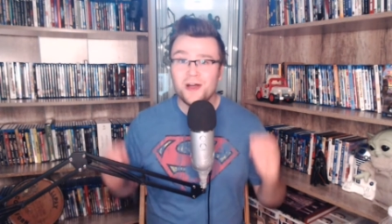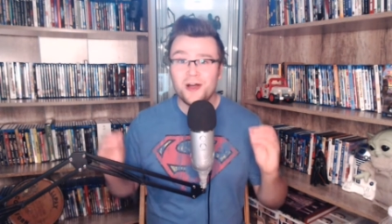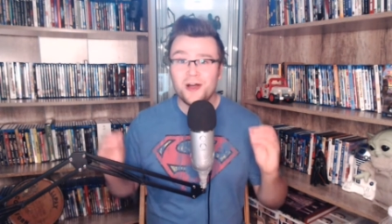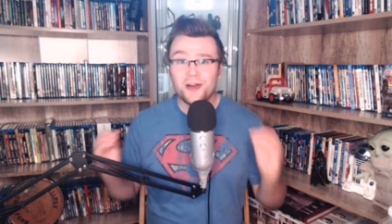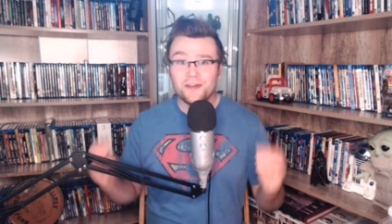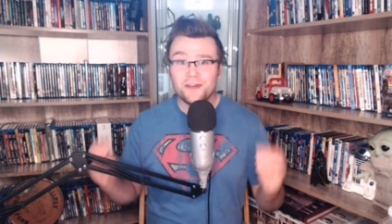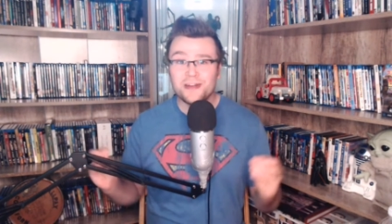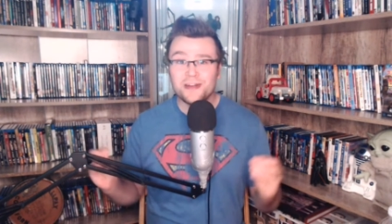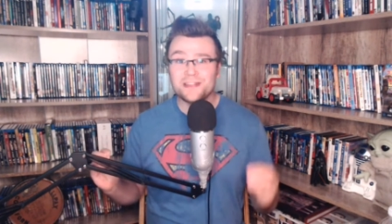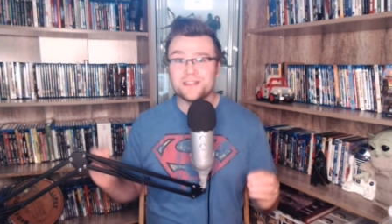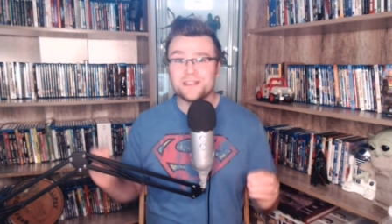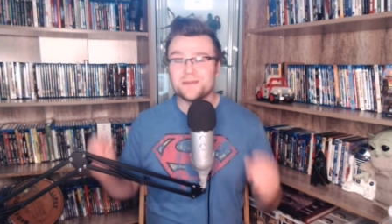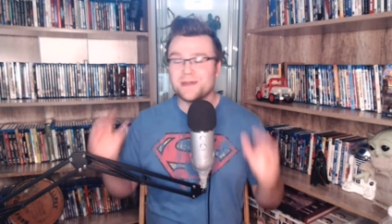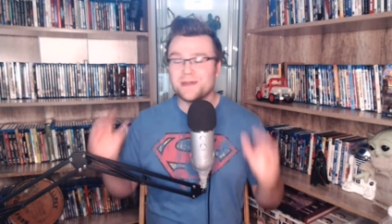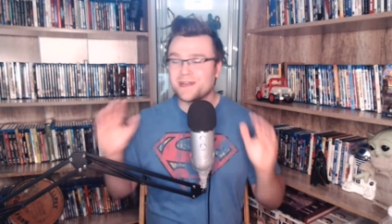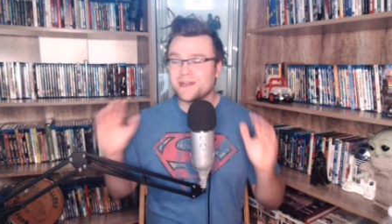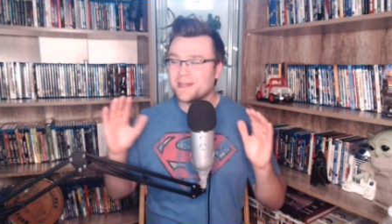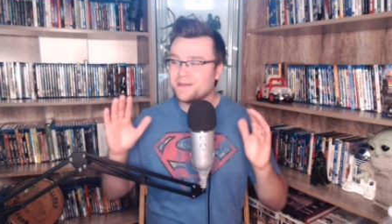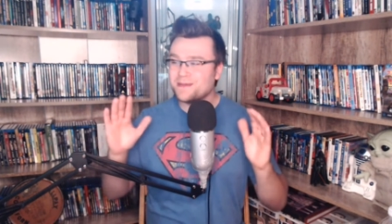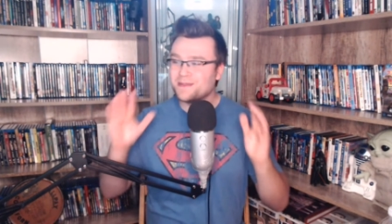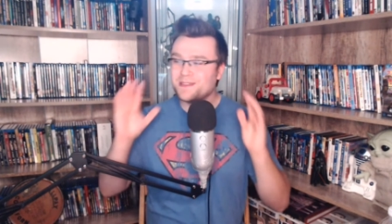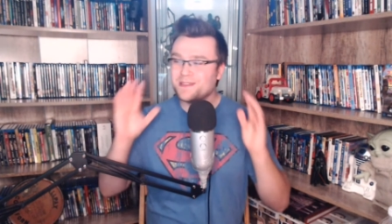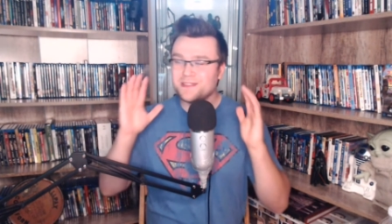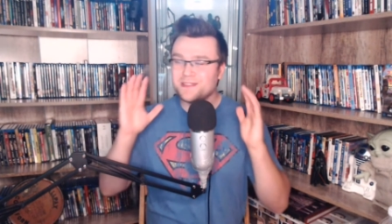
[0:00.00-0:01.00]
All right, so when it
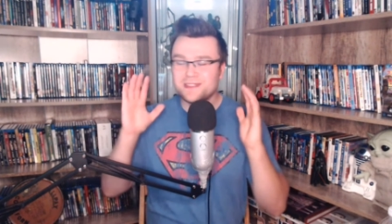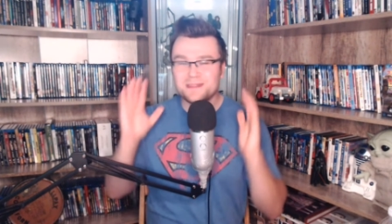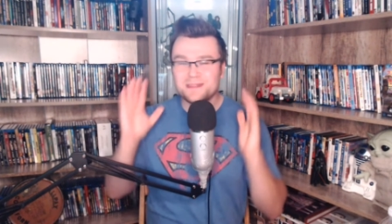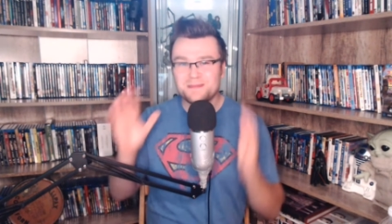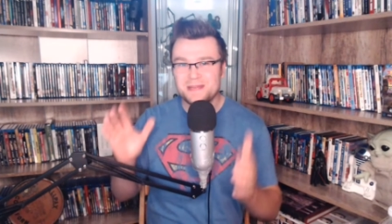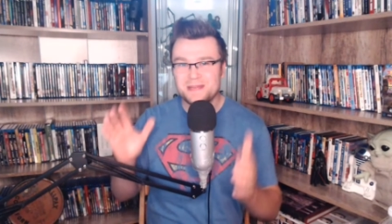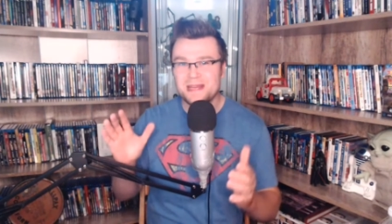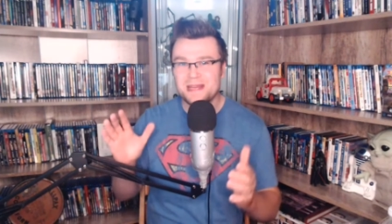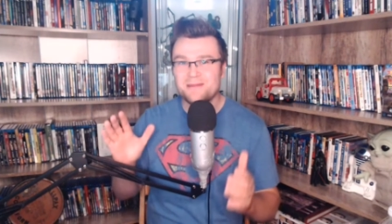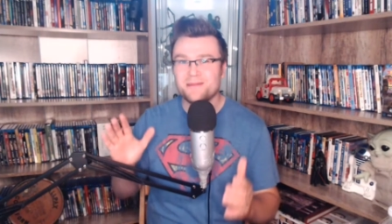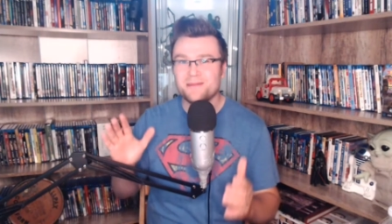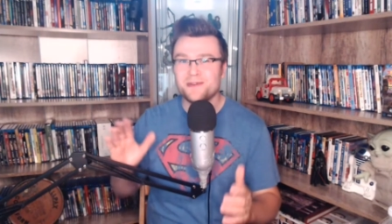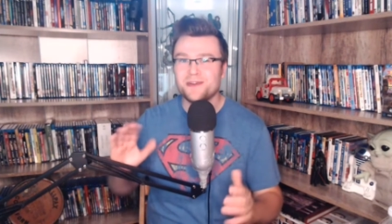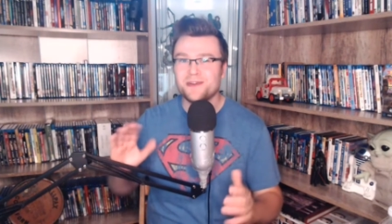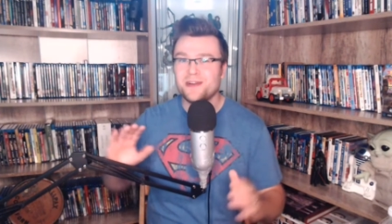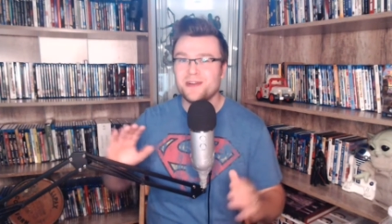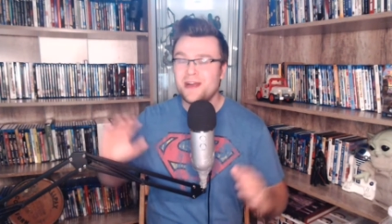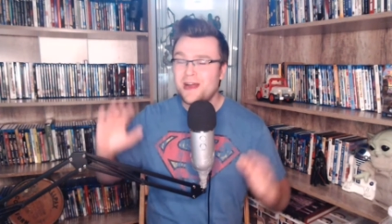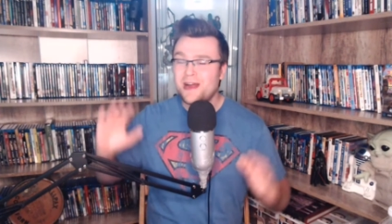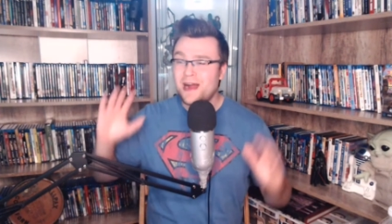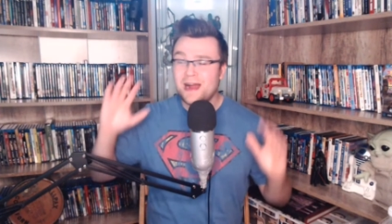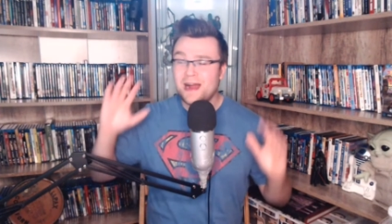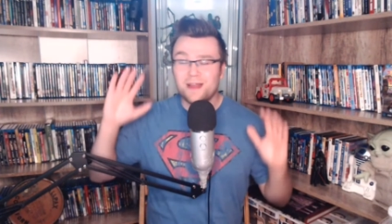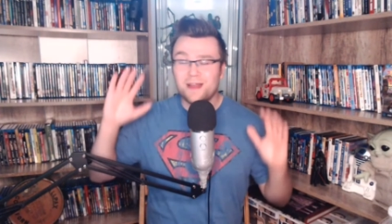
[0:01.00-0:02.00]
comes to September,
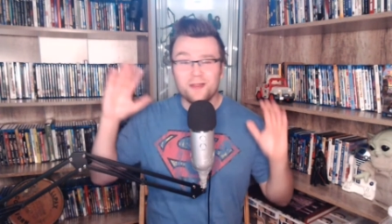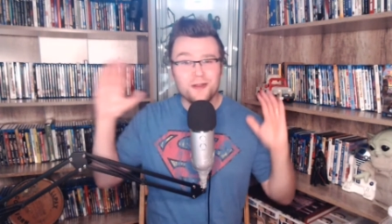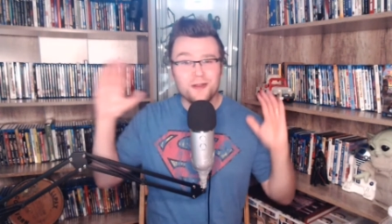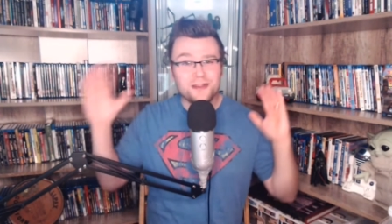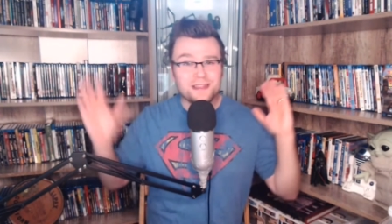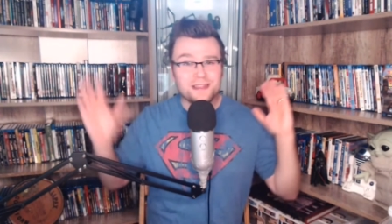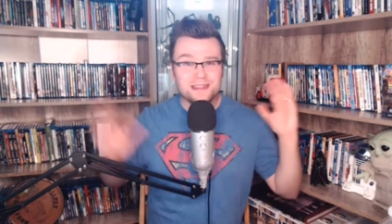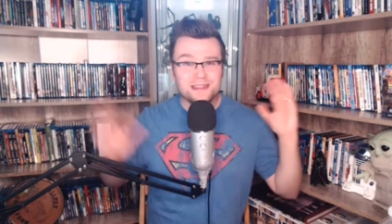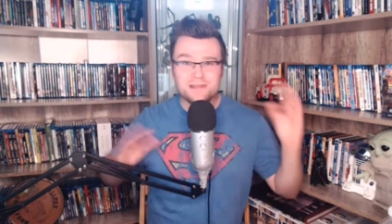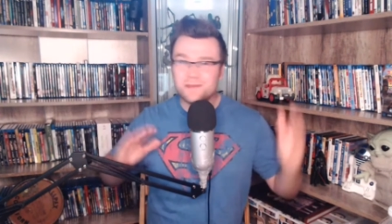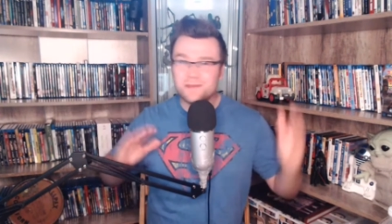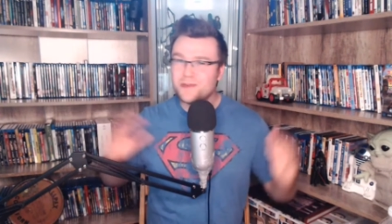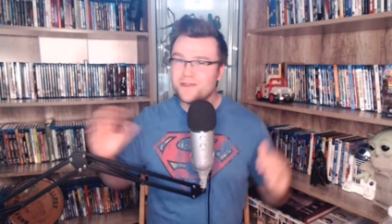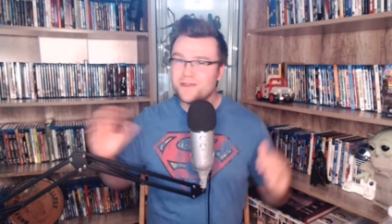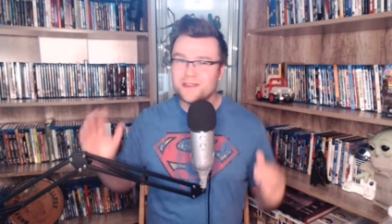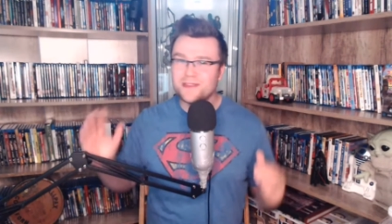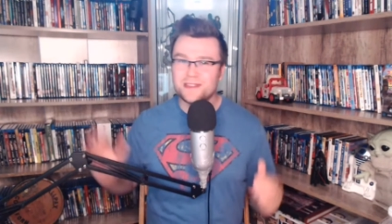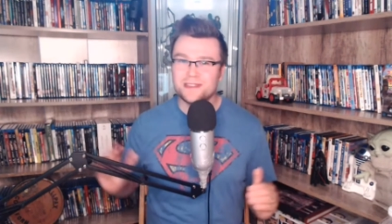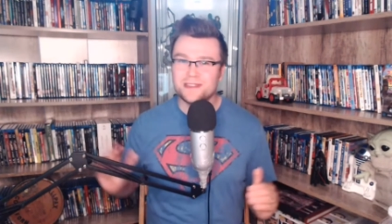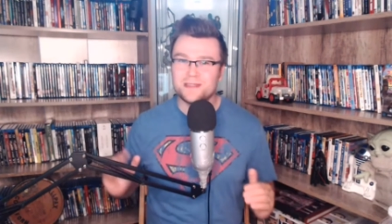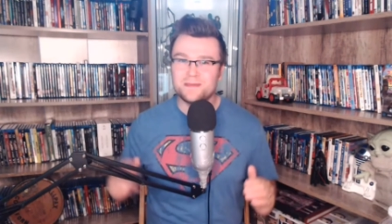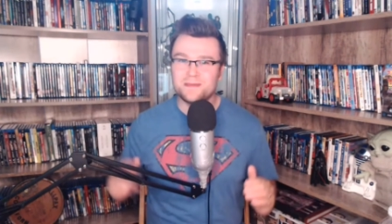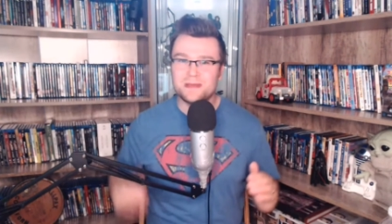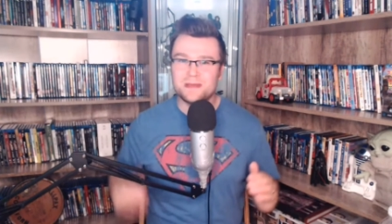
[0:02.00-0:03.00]
I looked at the
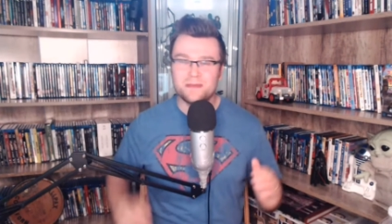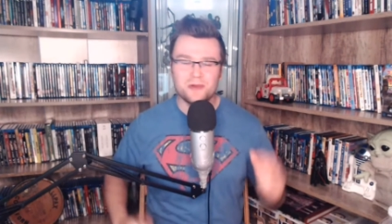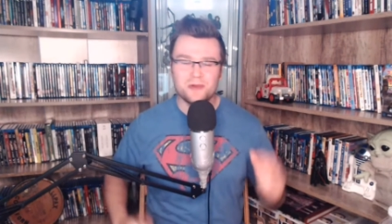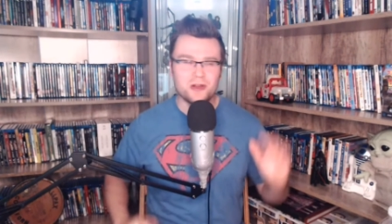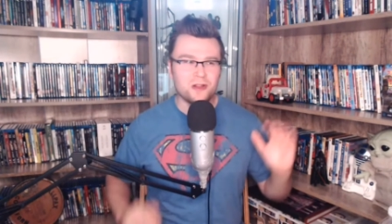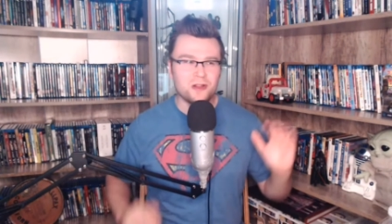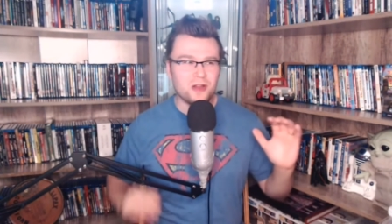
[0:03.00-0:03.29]
movies in September.